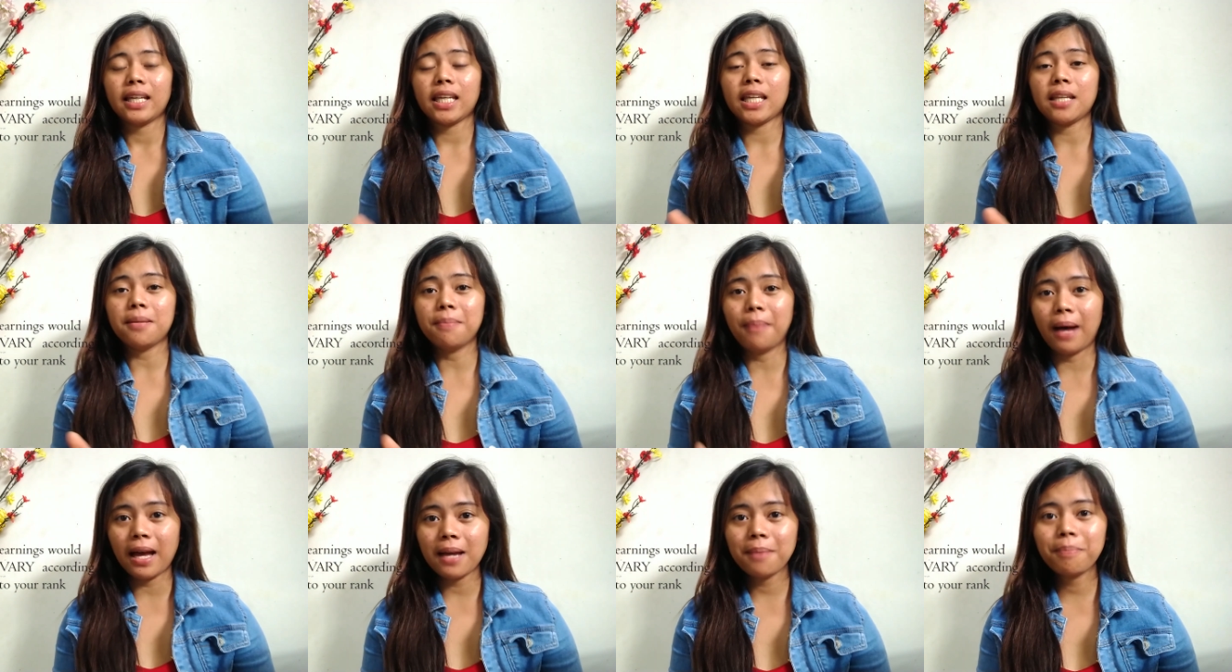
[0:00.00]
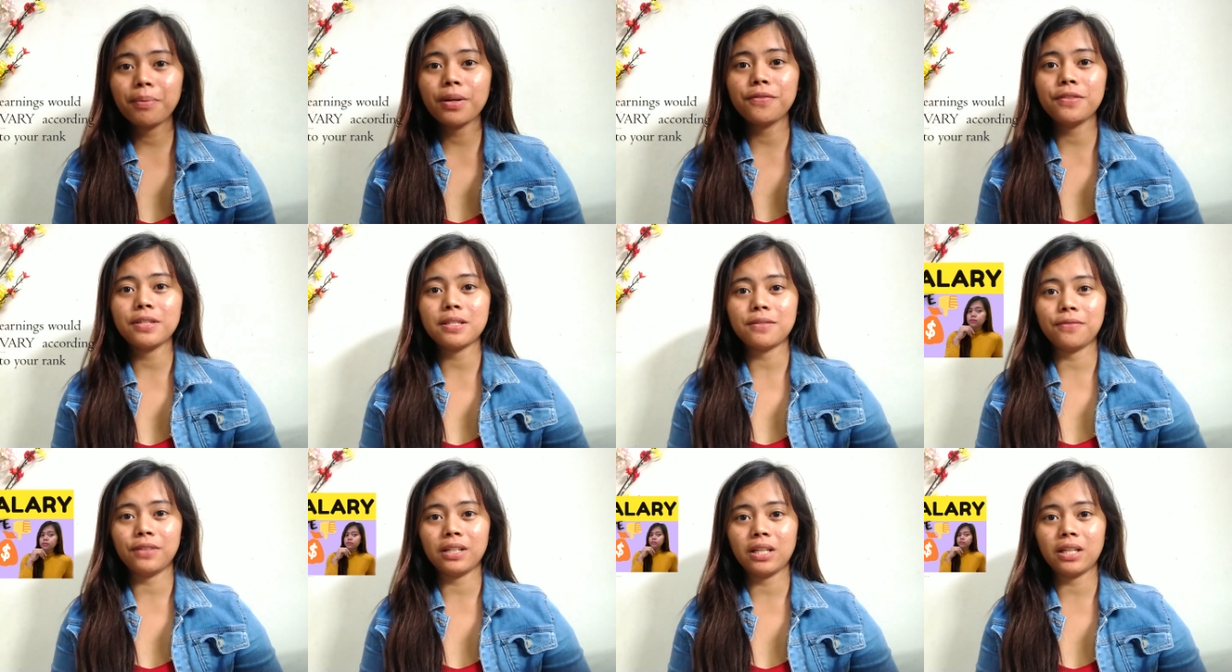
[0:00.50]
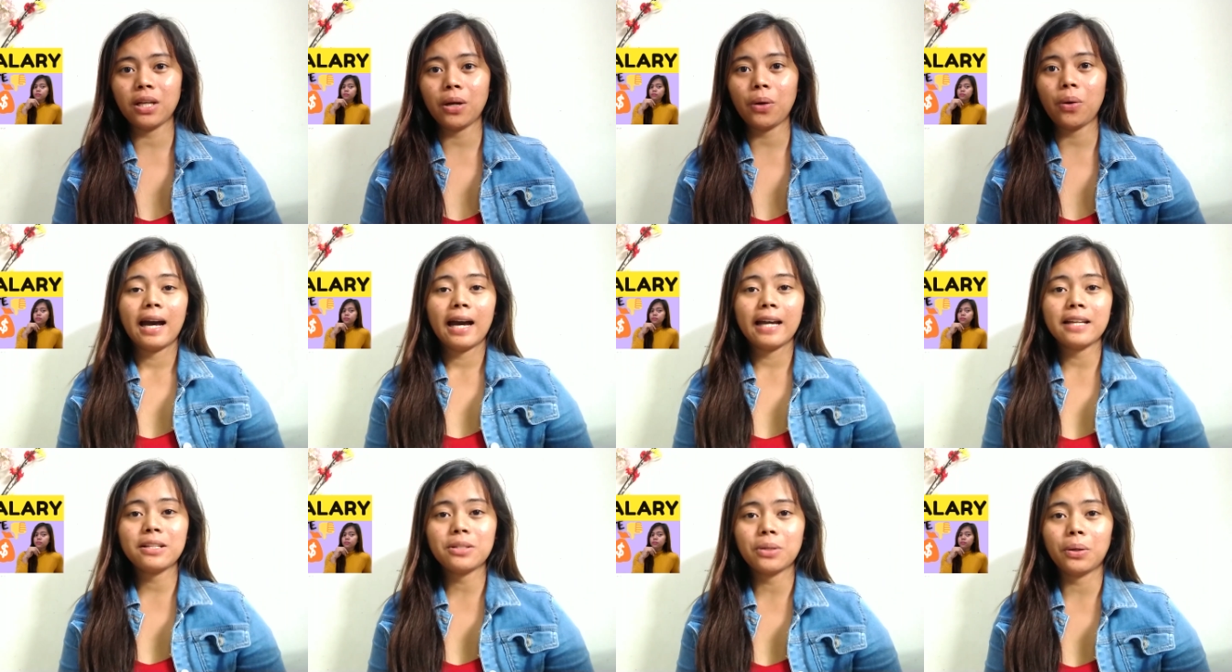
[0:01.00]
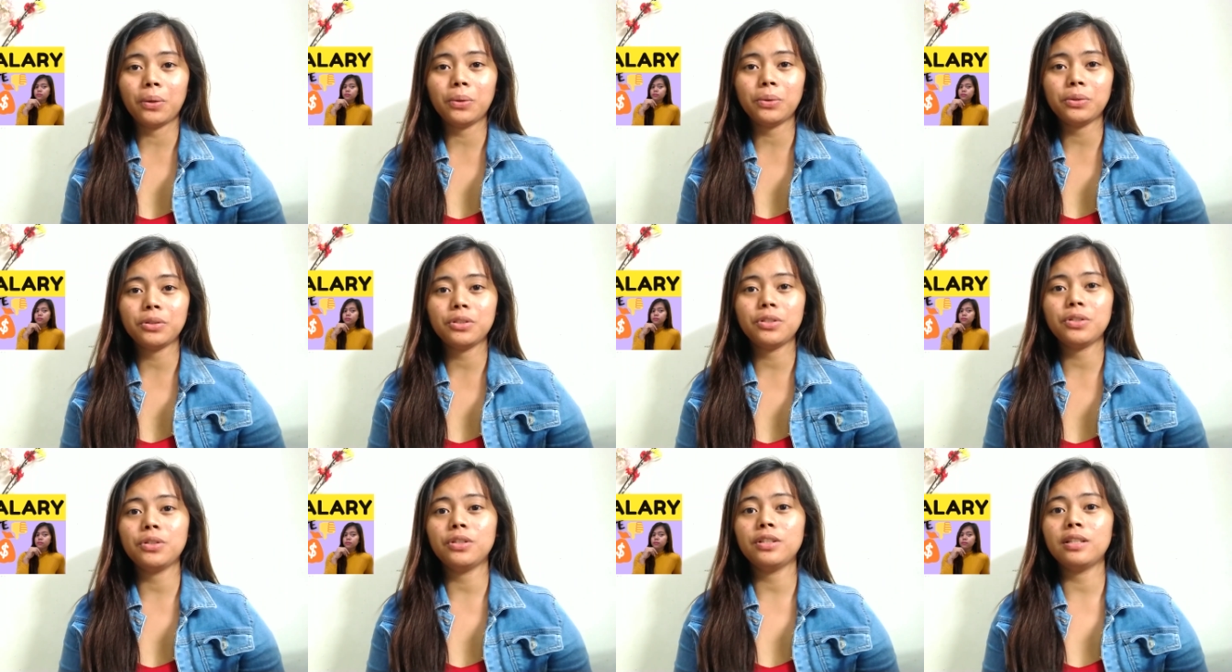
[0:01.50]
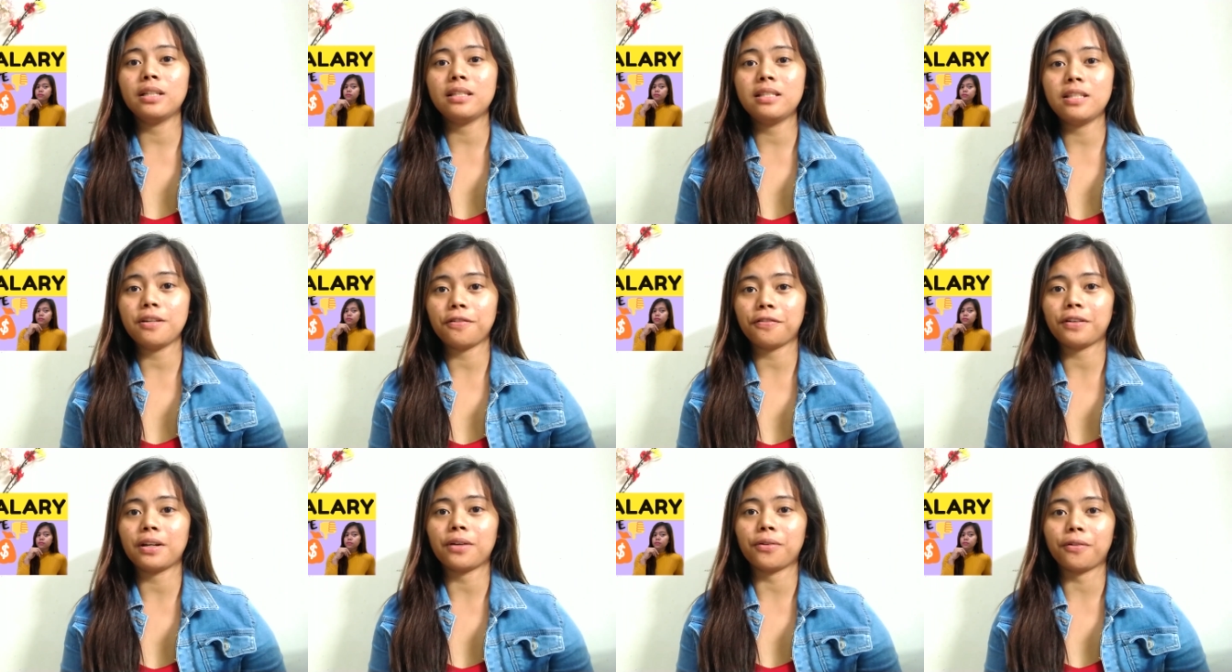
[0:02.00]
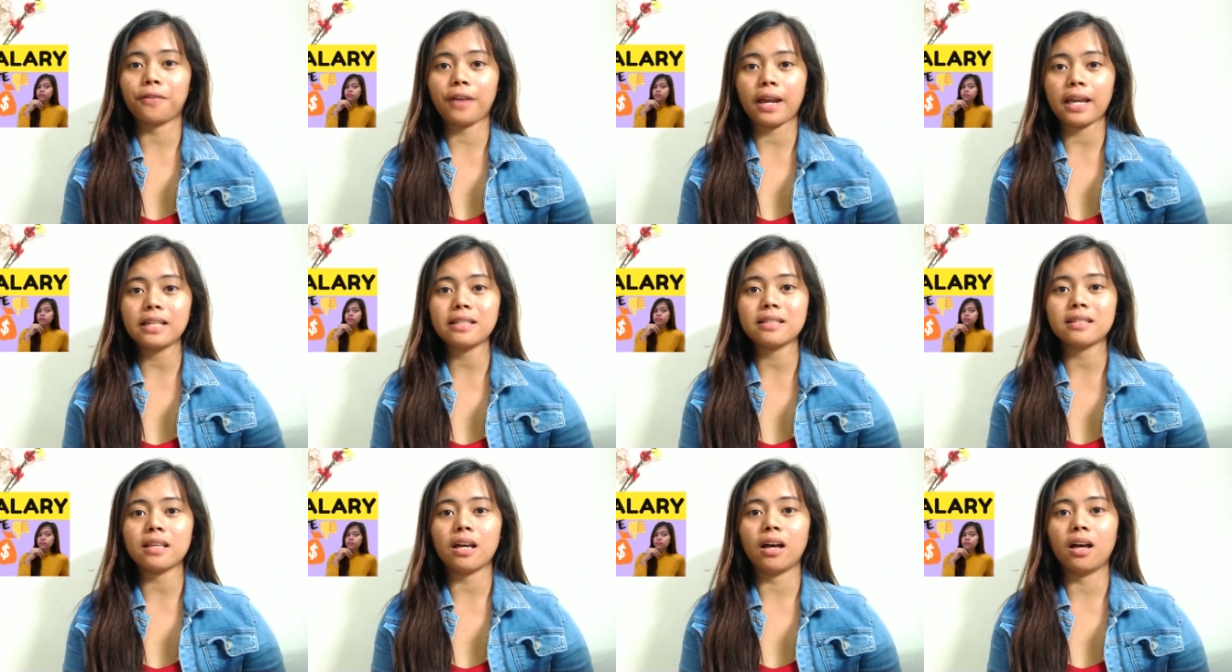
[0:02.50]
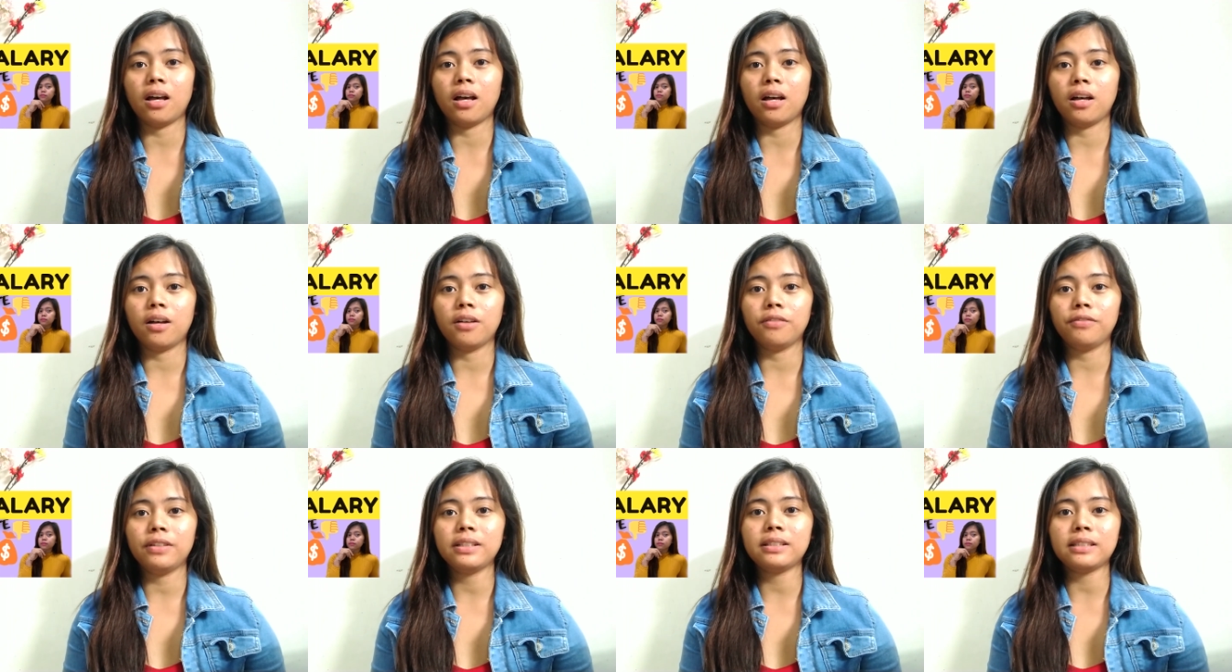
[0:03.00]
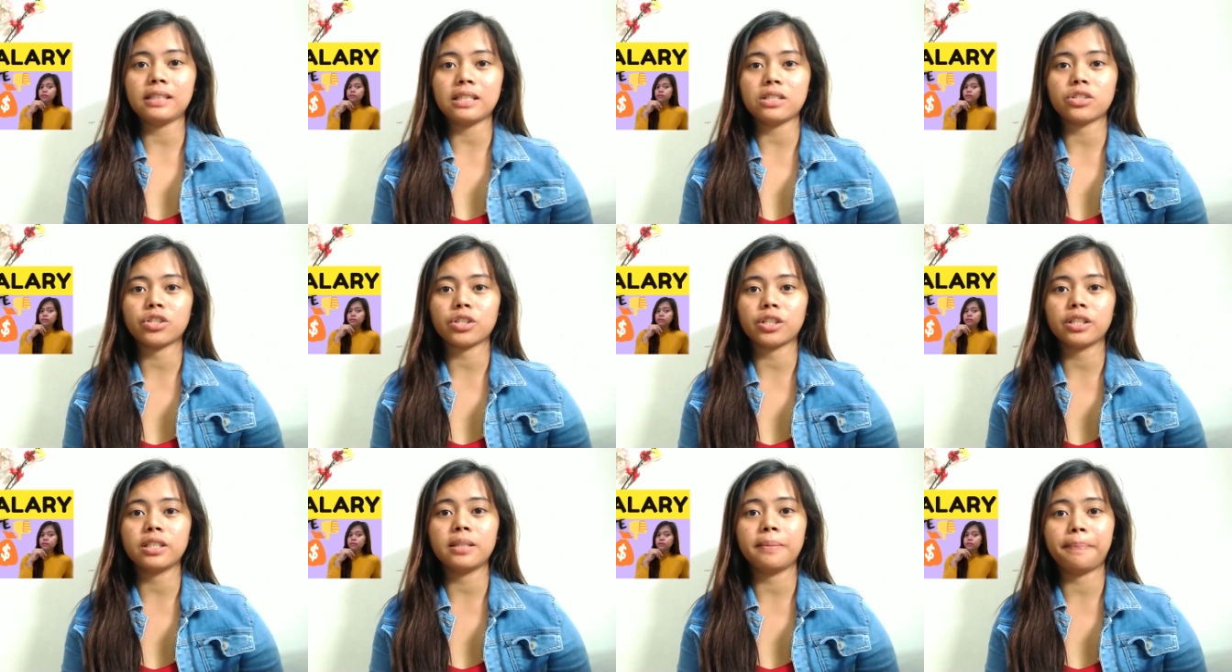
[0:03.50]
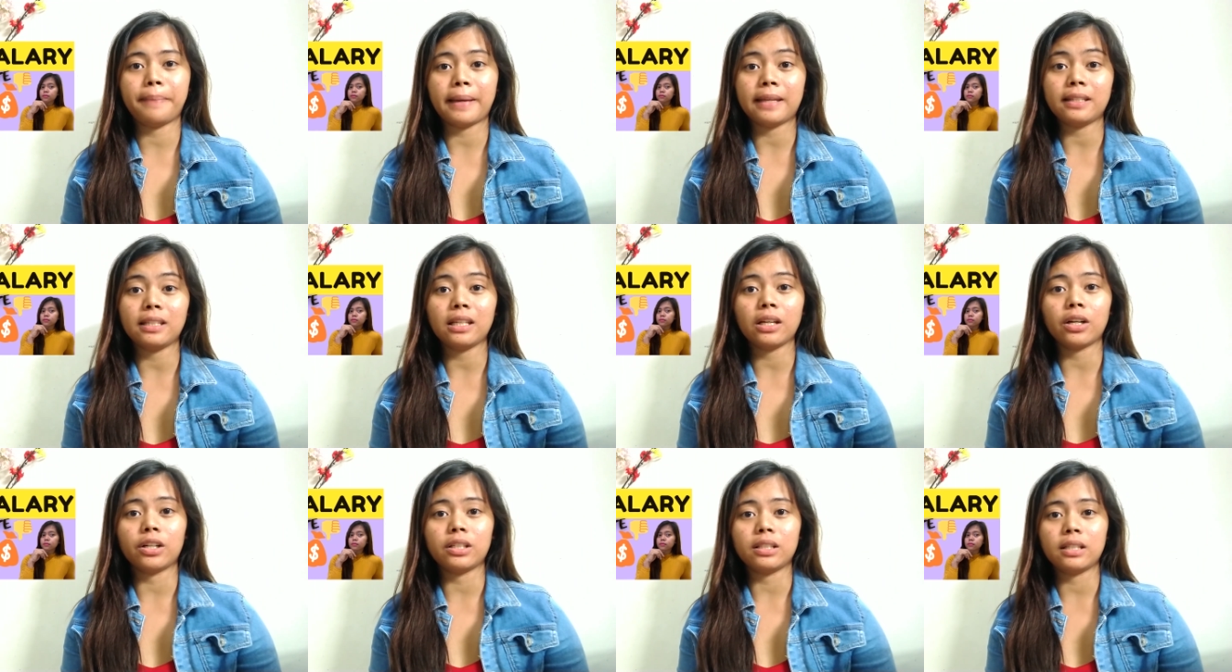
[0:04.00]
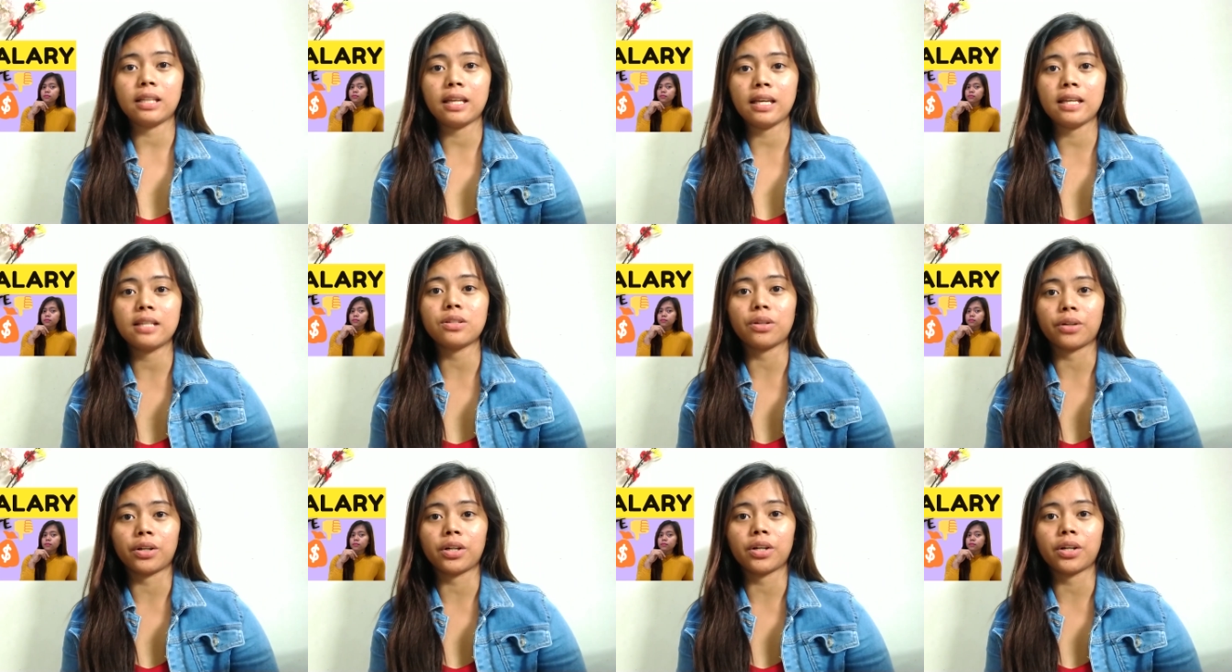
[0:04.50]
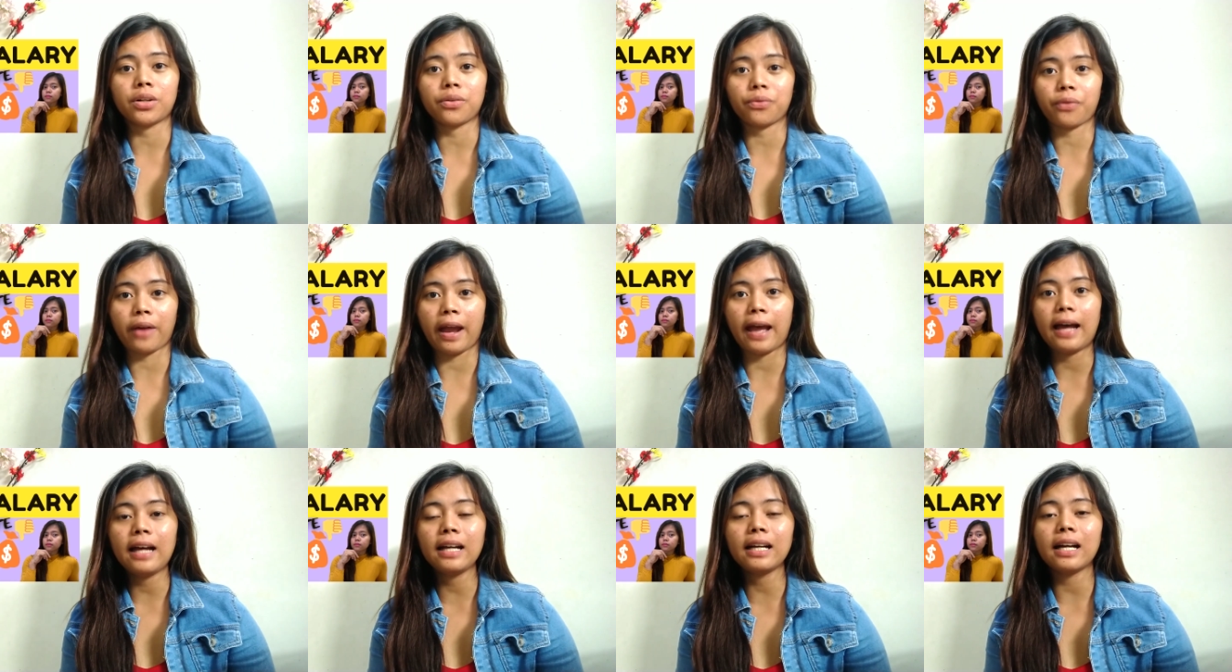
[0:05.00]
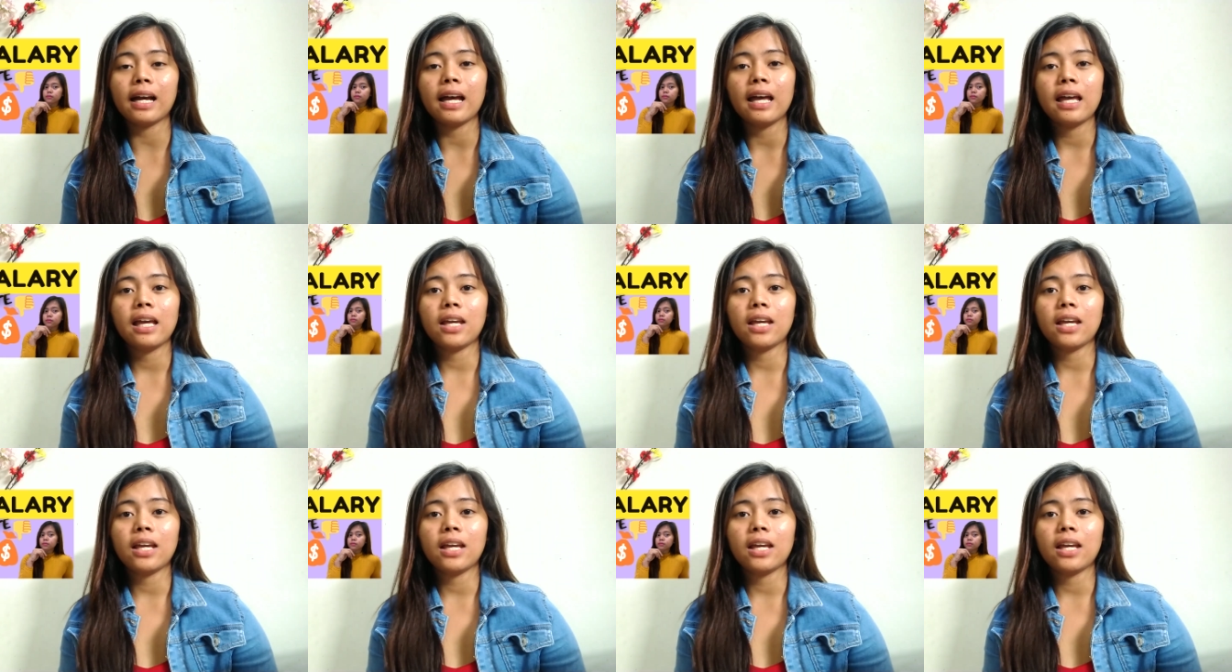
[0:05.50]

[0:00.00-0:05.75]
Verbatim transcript: In my previous video, I told you the different rates of a teacher depending on his or her rank.